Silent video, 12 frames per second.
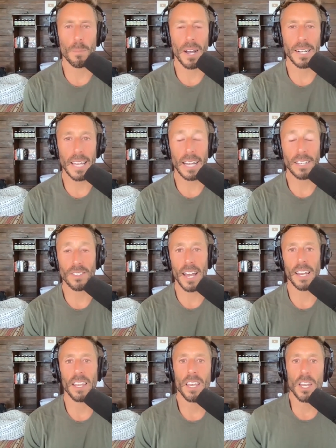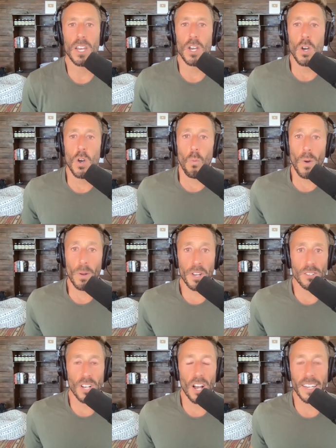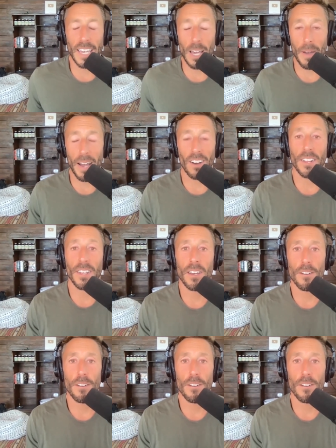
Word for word: in the podcast that when we are talking about